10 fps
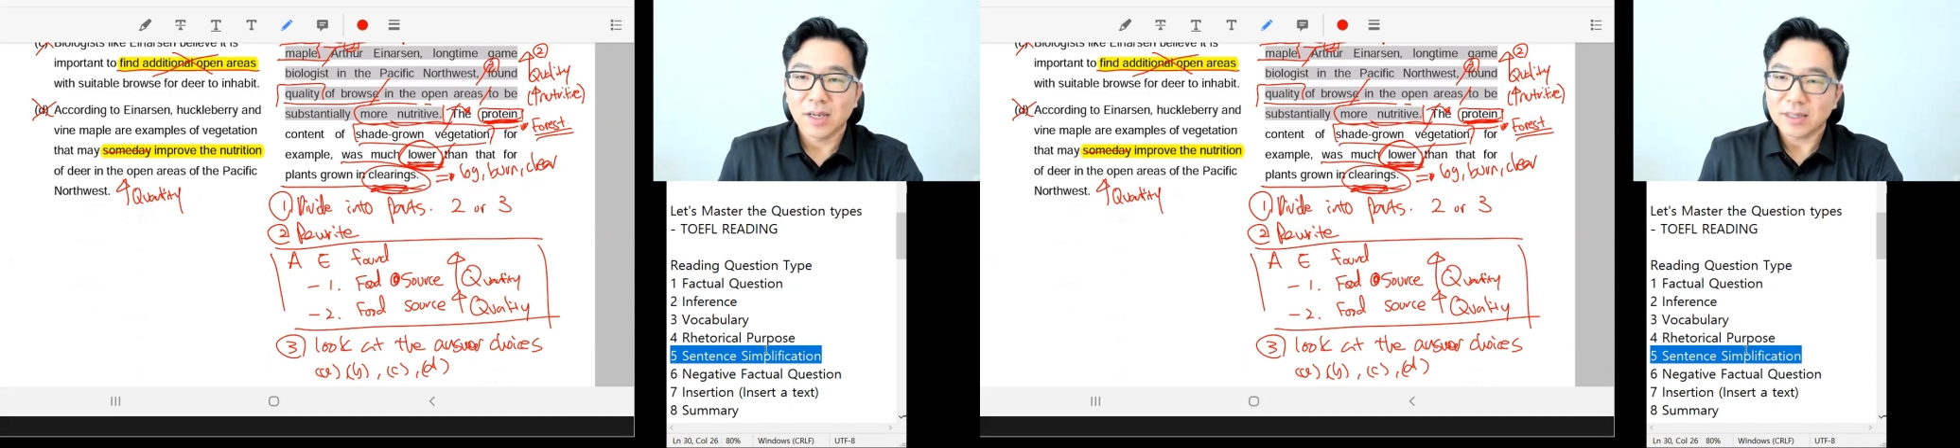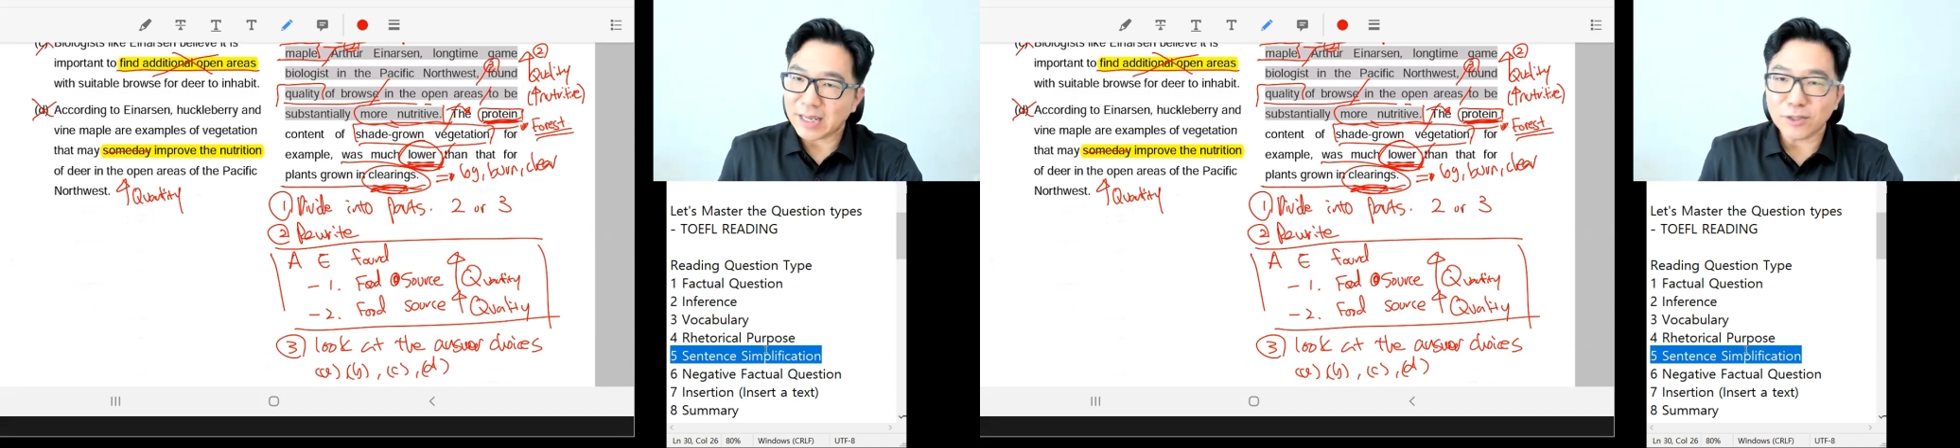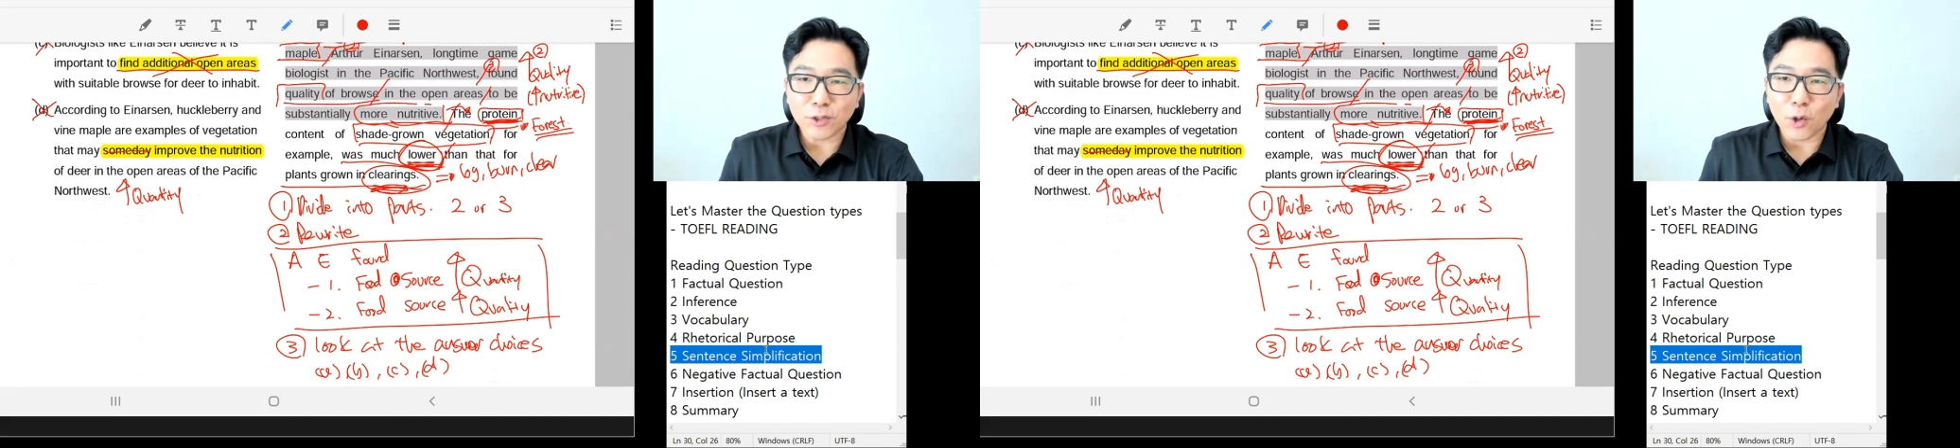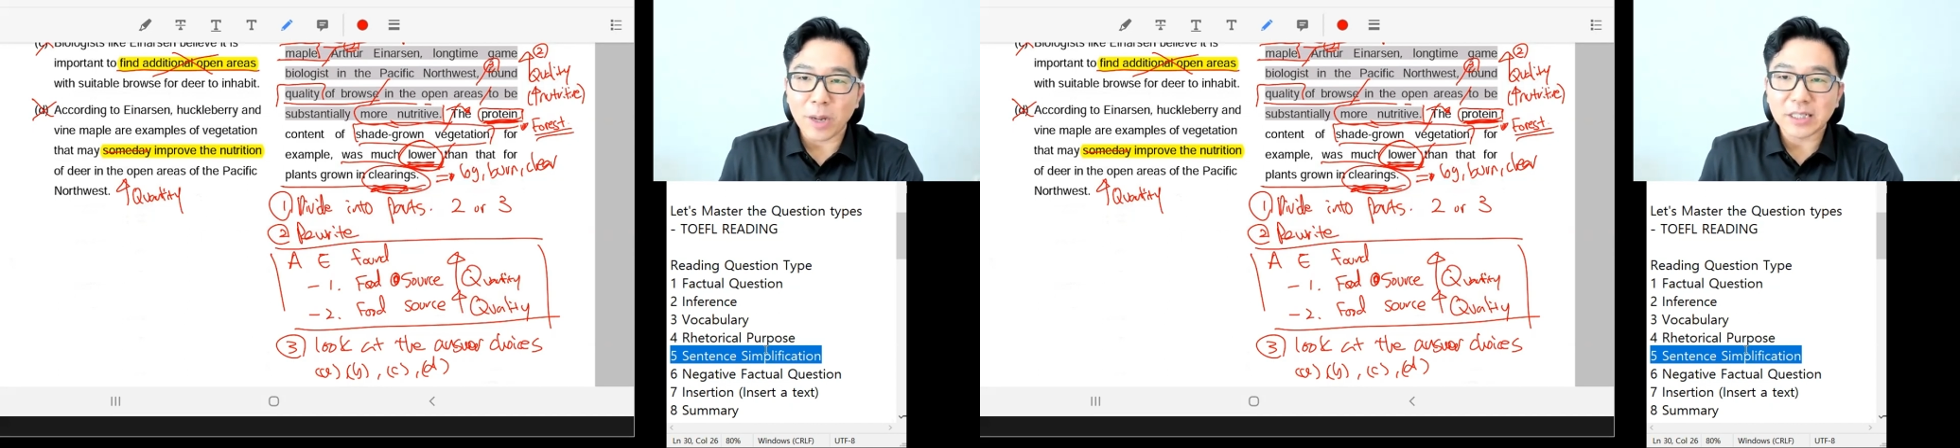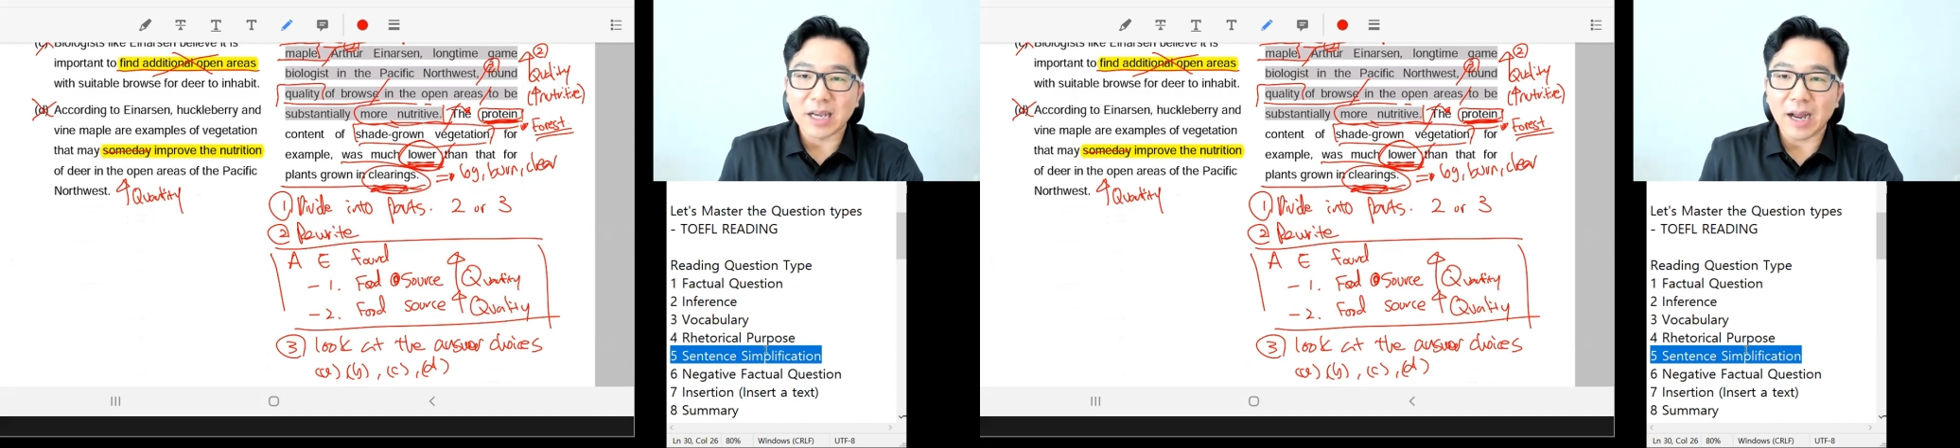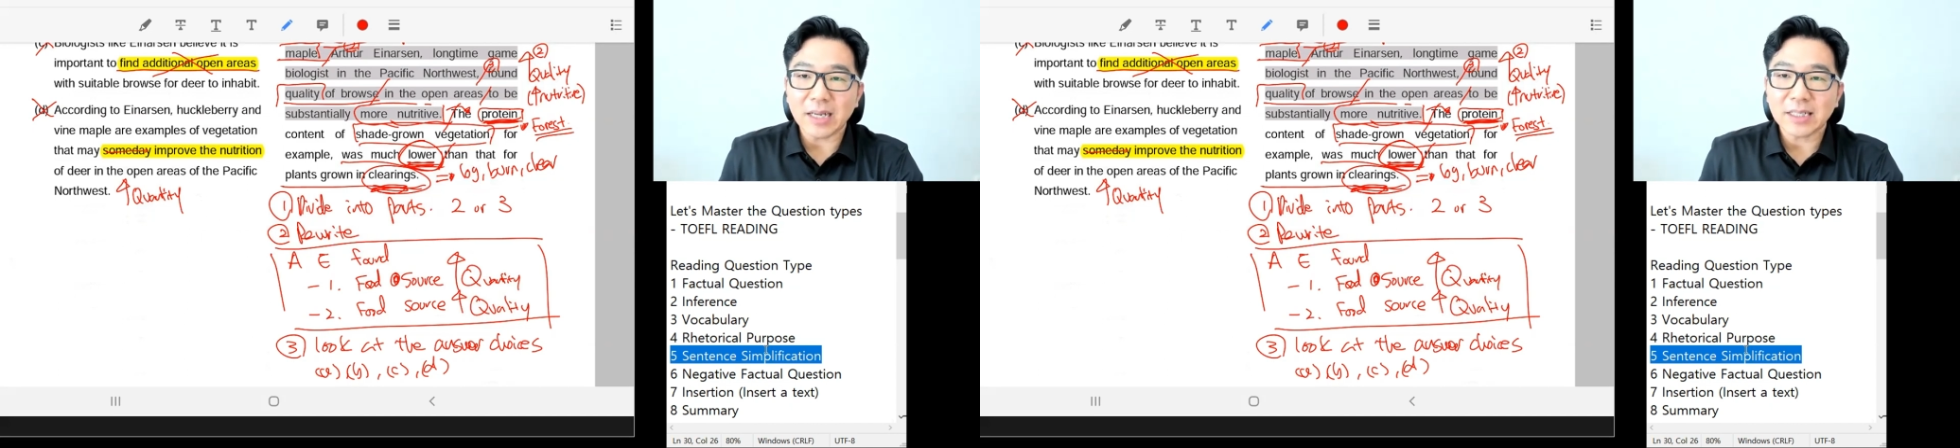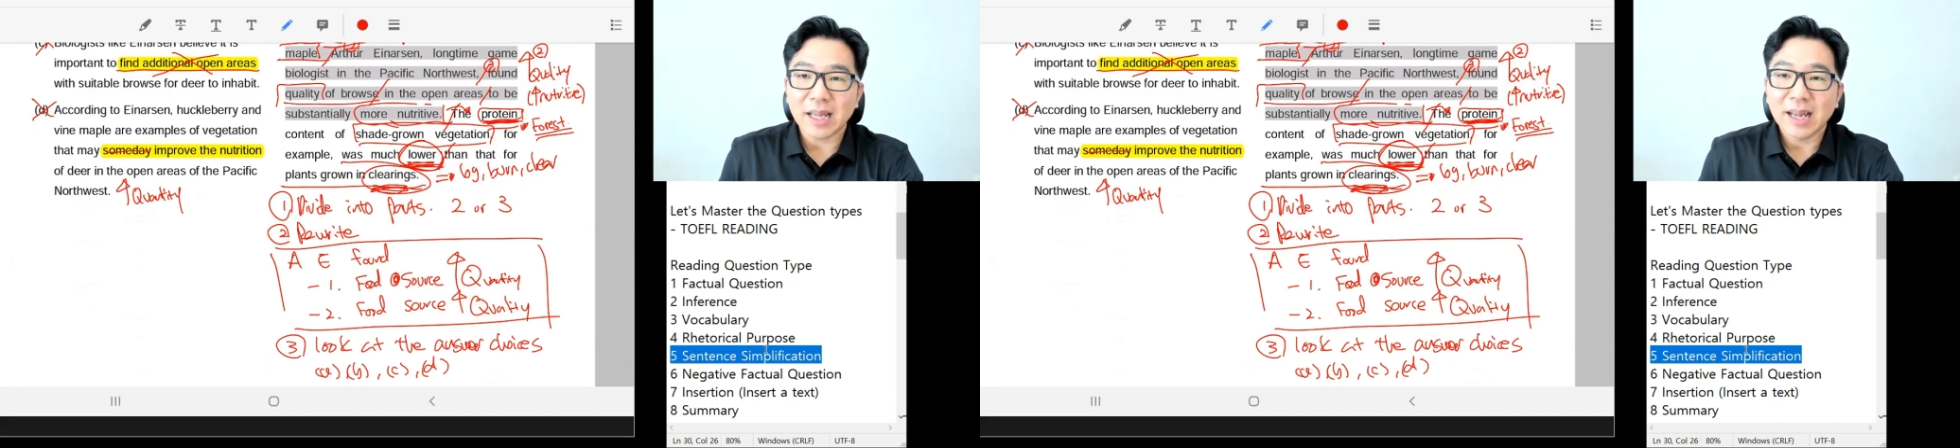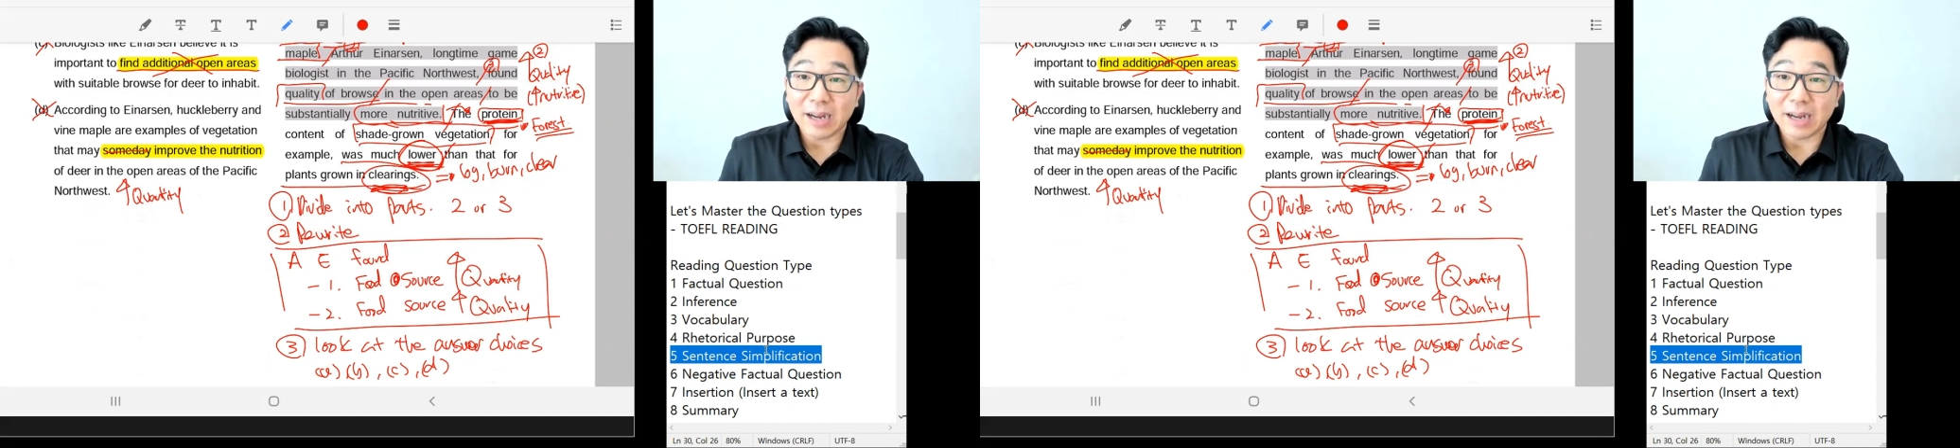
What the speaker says: Thank you so much, guys.